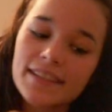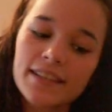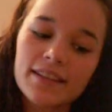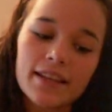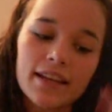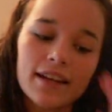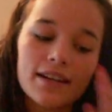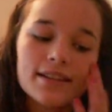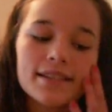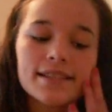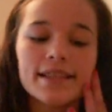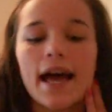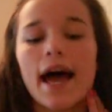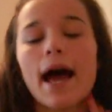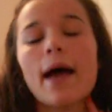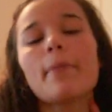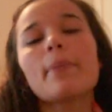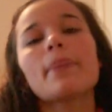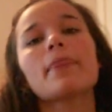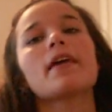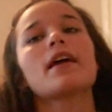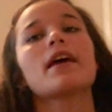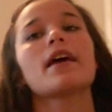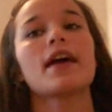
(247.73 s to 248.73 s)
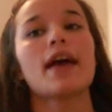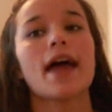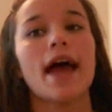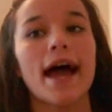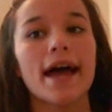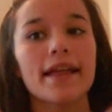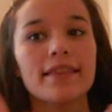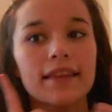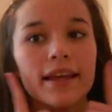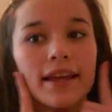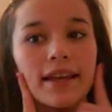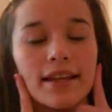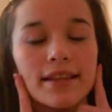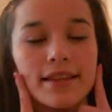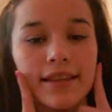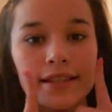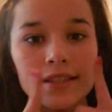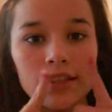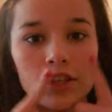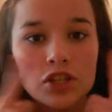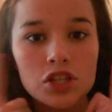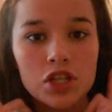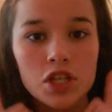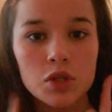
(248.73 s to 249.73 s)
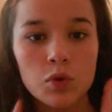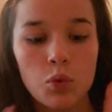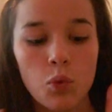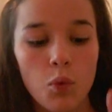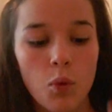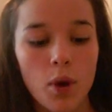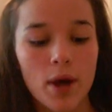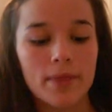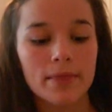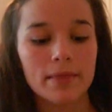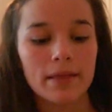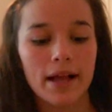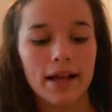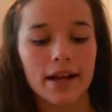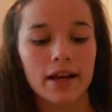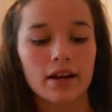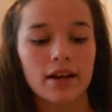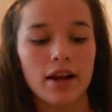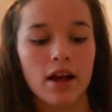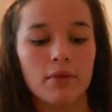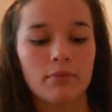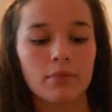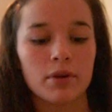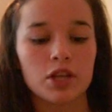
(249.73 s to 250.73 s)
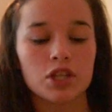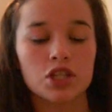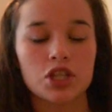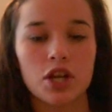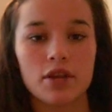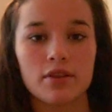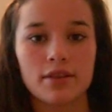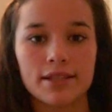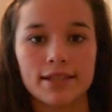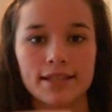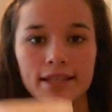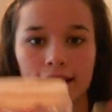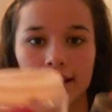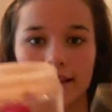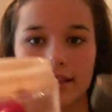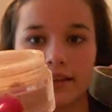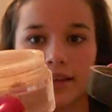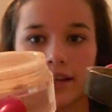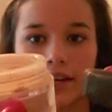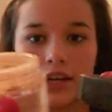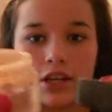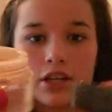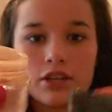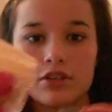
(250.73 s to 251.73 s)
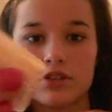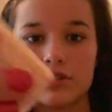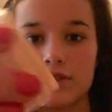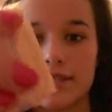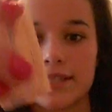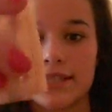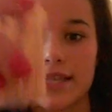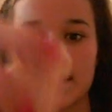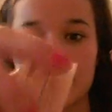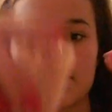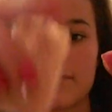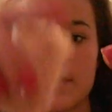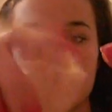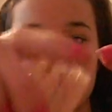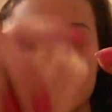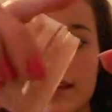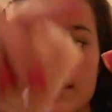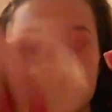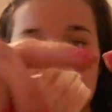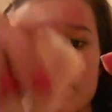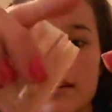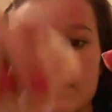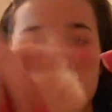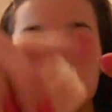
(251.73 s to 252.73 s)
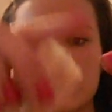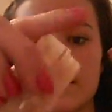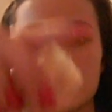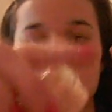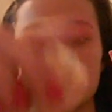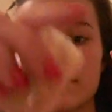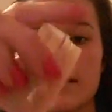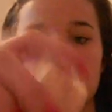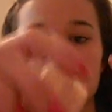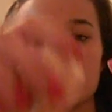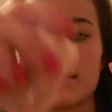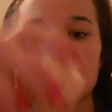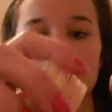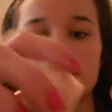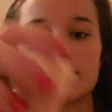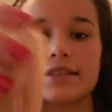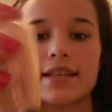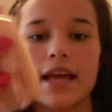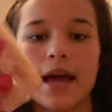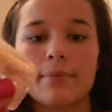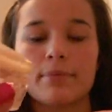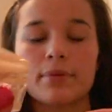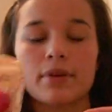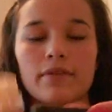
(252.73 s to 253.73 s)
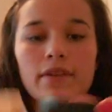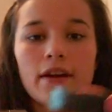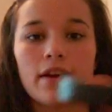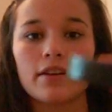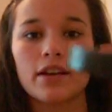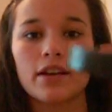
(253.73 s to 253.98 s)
So there's that. And then this is just one layer. Now I'm going to show you the second layer. You do the same thing. Tap your